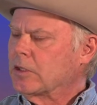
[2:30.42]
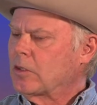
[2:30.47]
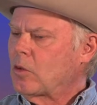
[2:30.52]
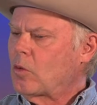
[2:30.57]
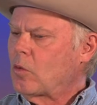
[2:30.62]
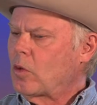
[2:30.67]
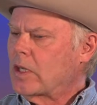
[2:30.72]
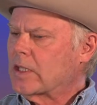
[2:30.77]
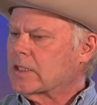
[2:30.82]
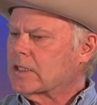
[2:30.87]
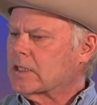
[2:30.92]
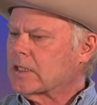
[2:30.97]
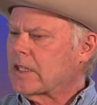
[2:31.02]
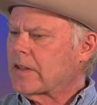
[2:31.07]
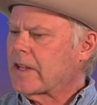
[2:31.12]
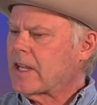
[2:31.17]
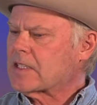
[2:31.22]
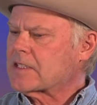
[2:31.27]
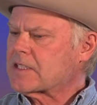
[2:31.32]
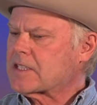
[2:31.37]
You know what?
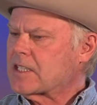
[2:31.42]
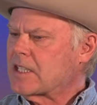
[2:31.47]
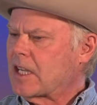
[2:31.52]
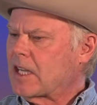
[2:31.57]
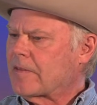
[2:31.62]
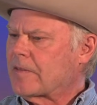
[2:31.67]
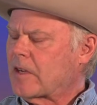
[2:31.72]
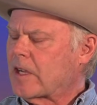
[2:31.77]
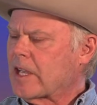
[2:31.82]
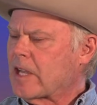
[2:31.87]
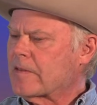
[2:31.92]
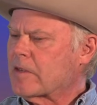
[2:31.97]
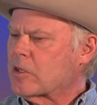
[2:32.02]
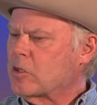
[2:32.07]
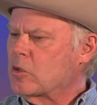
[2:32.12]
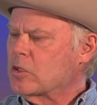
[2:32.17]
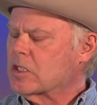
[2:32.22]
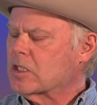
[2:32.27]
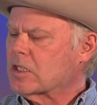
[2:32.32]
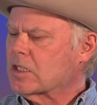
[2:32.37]
That's tough. I have
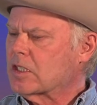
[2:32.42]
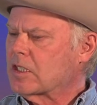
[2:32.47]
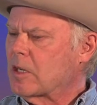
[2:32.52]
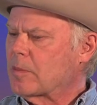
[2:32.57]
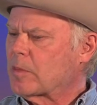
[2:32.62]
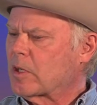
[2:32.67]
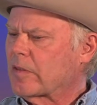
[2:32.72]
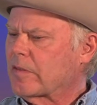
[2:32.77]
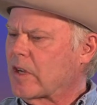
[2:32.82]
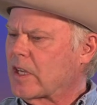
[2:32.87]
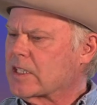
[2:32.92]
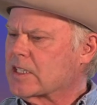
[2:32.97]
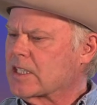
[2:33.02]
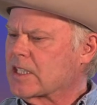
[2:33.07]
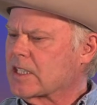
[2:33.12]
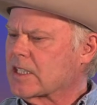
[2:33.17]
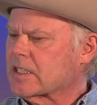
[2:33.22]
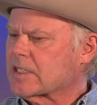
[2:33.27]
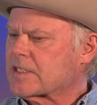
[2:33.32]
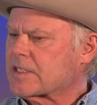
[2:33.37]
a huge number of
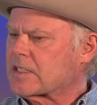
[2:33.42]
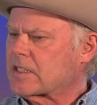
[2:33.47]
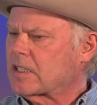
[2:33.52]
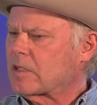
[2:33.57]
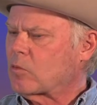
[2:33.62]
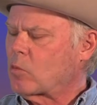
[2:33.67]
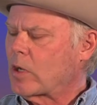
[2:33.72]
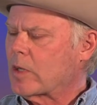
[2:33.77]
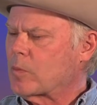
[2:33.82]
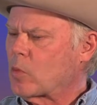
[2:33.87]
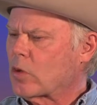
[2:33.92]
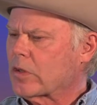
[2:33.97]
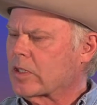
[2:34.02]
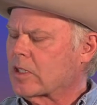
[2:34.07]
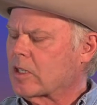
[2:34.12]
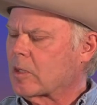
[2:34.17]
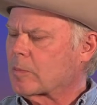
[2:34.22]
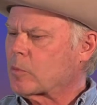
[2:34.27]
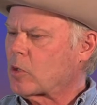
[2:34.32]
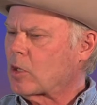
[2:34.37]
ideas, way
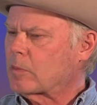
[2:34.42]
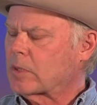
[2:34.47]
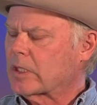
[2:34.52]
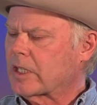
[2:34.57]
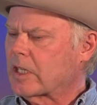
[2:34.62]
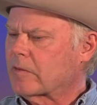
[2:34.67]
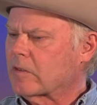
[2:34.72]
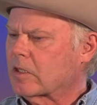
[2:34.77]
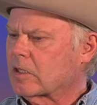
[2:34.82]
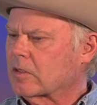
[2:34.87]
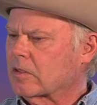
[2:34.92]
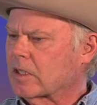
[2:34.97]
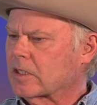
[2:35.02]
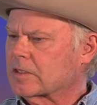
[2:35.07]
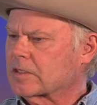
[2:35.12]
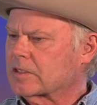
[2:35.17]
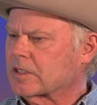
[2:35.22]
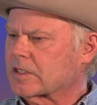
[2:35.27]
more than I'll probably ever